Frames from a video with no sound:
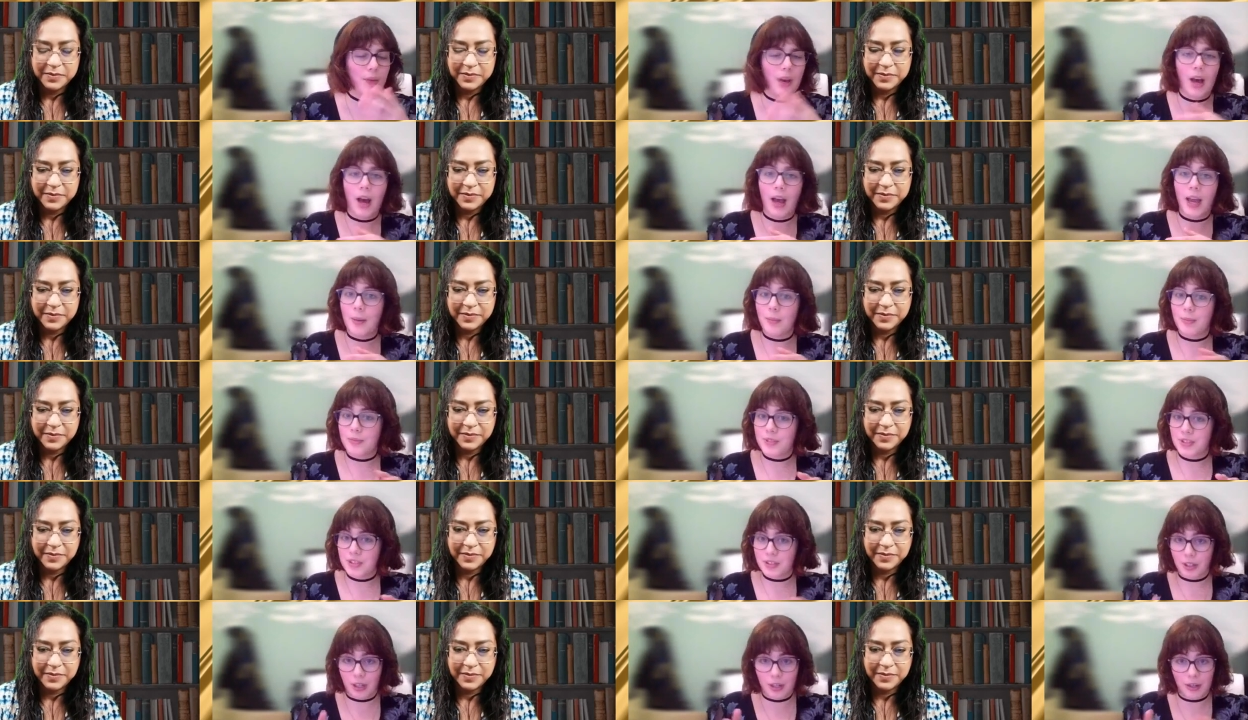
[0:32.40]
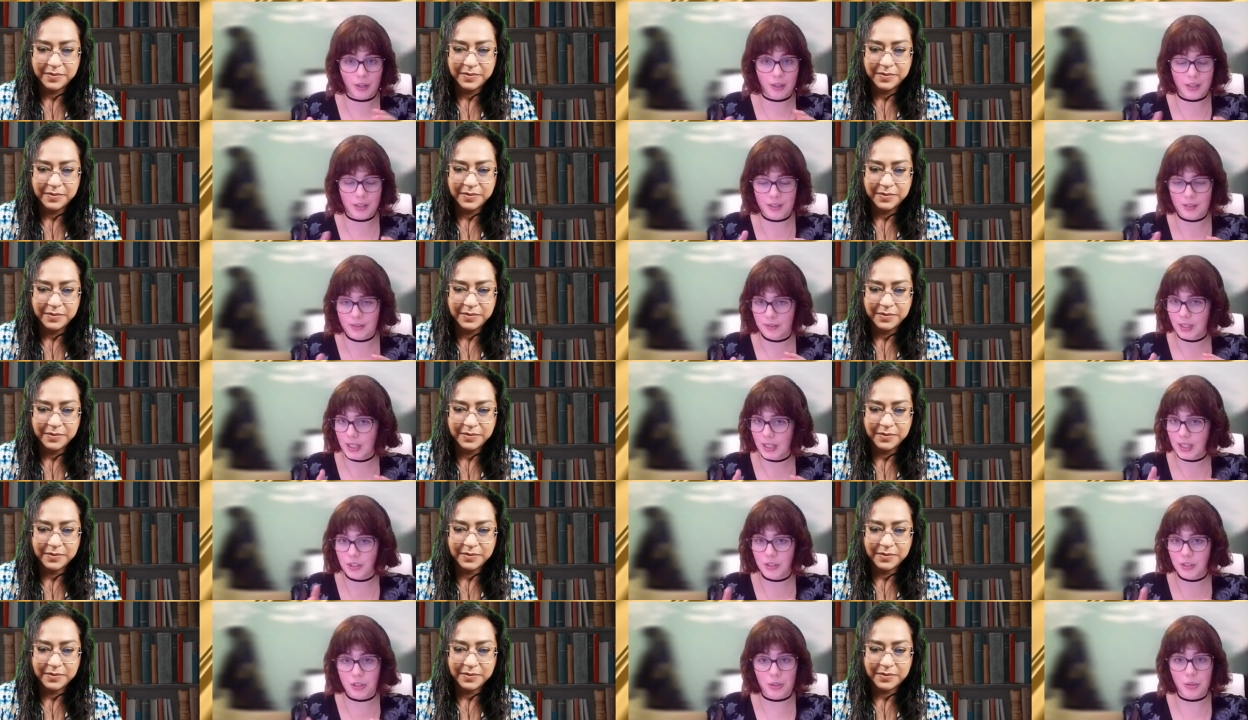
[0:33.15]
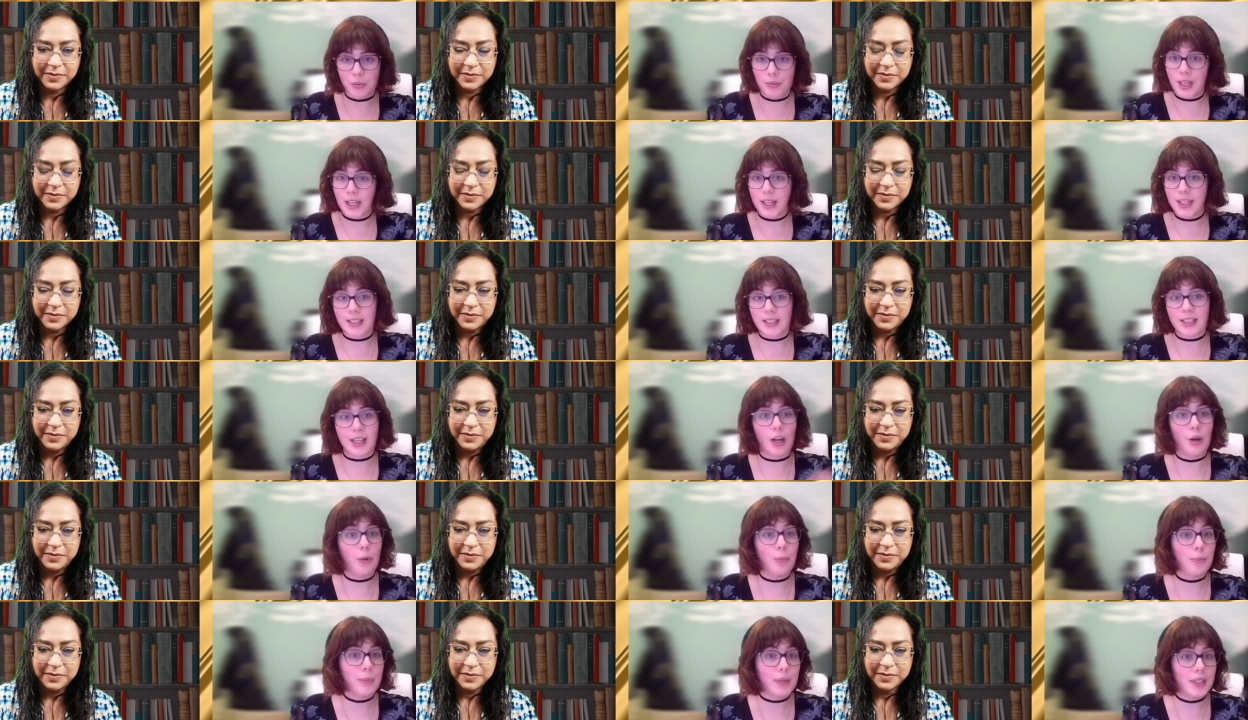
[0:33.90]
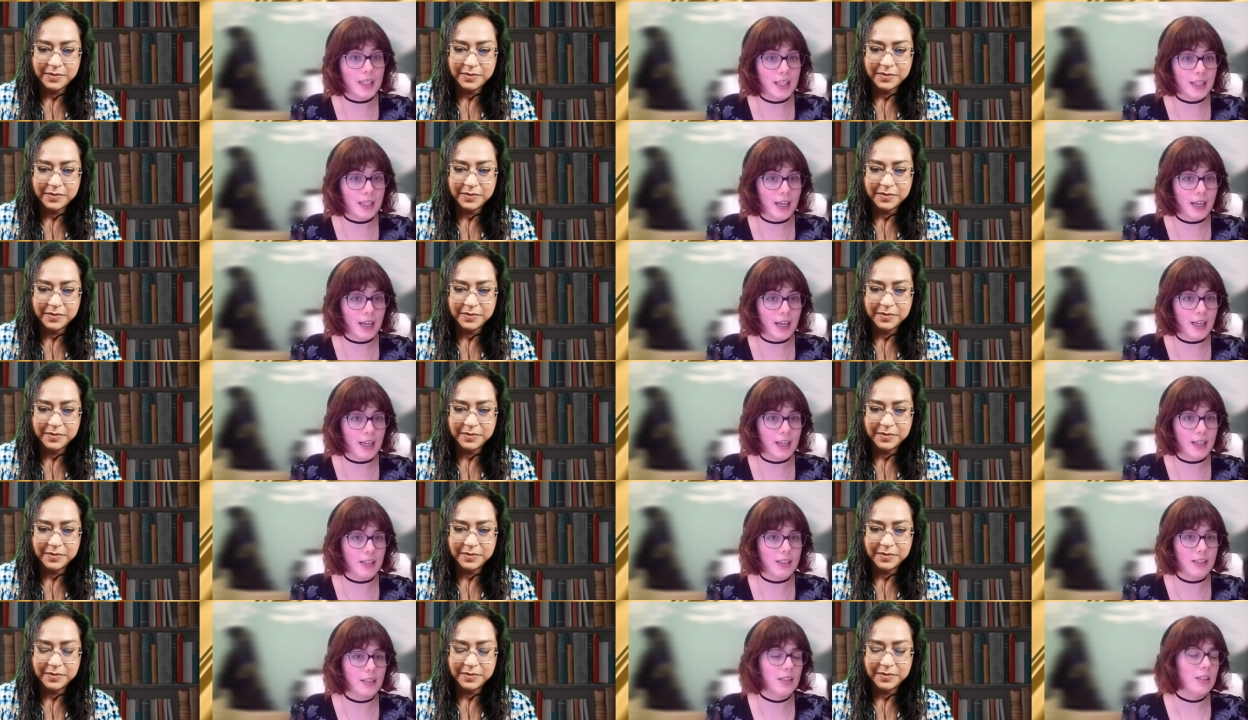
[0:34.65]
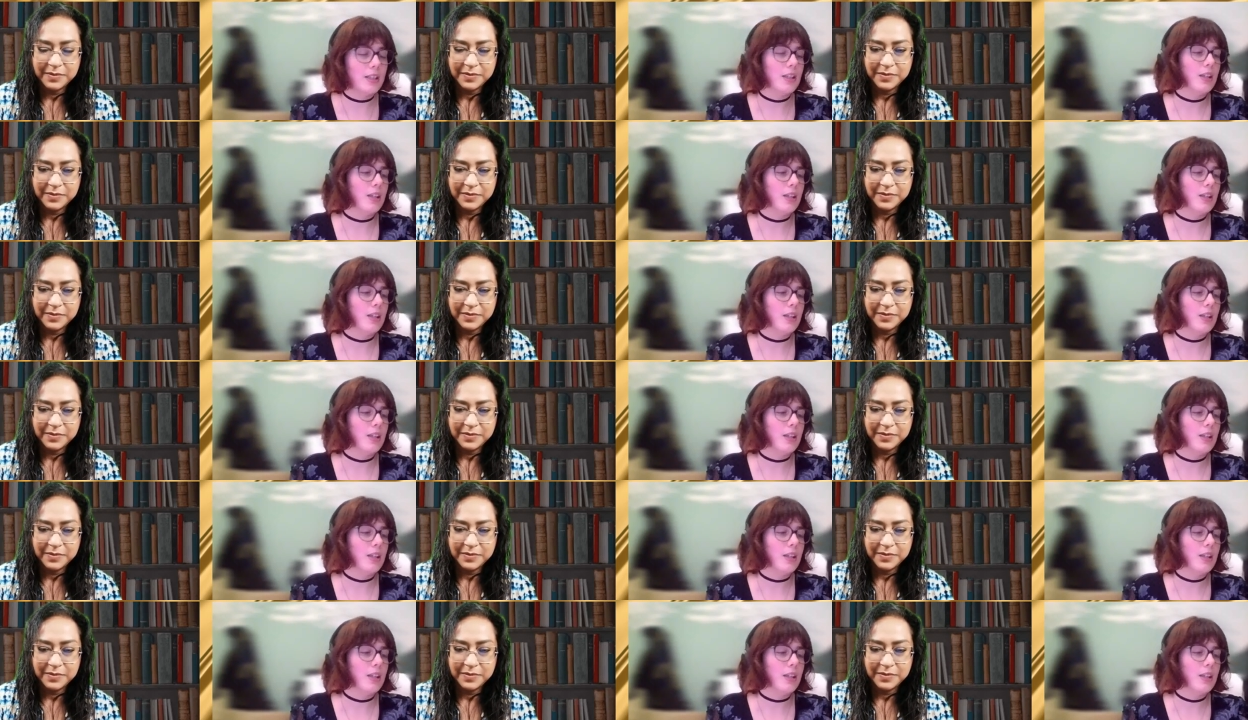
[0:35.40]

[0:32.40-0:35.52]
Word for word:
Speaker 1: I am stuck on an issue, they can help me get ahead,